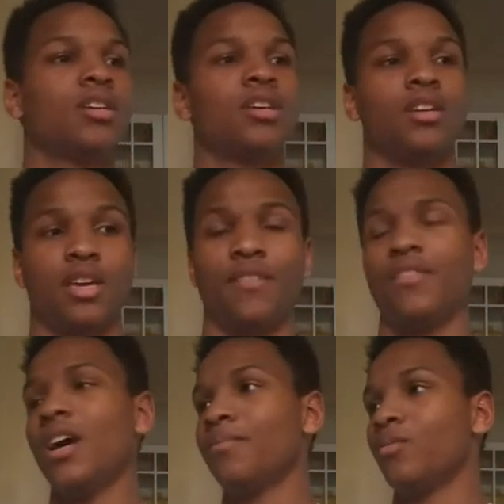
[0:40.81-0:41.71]
I have
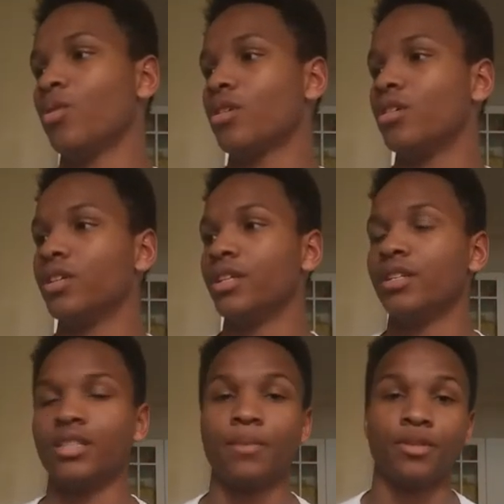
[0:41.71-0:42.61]
not been working on it lately
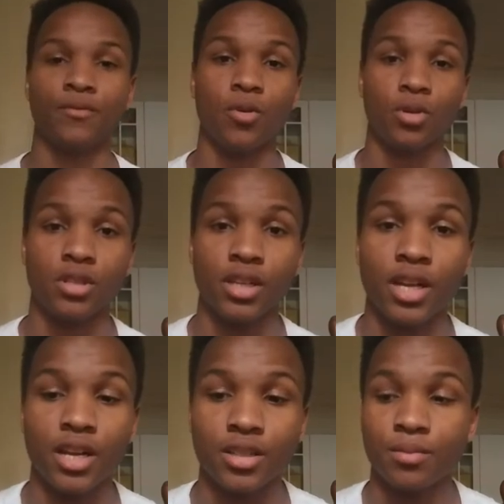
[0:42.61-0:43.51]
because I've been focusing a
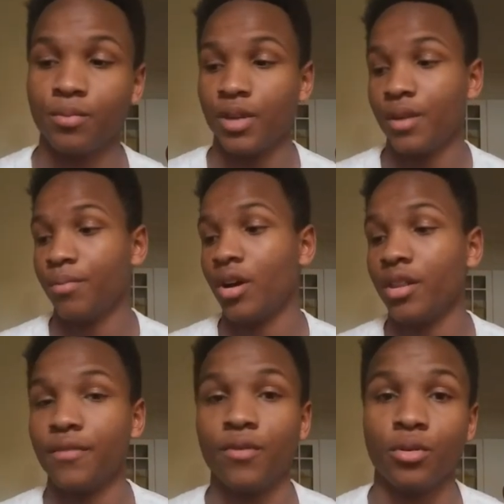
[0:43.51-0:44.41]
lot, and part
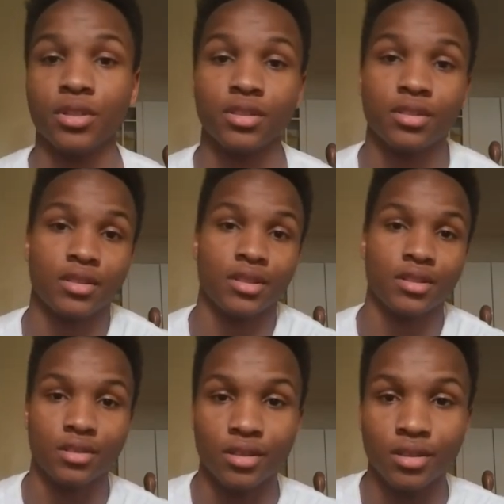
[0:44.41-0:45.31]
of that focus
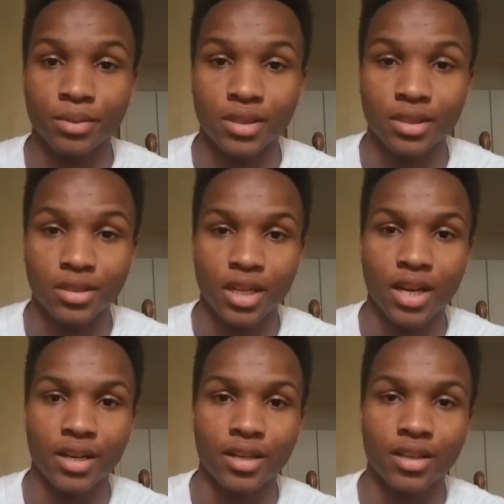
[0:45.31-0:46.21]
is good because
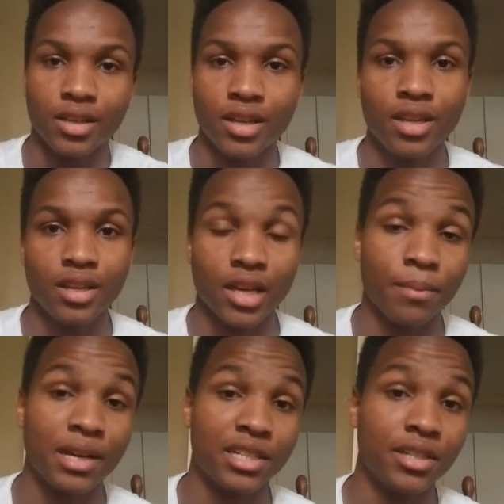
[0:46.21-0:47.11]
I
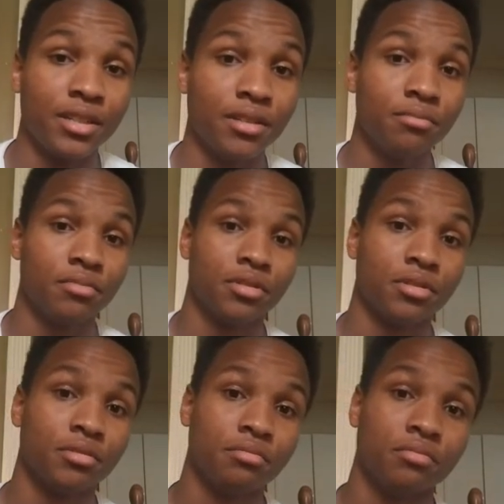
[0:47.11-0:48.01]
got my GED. So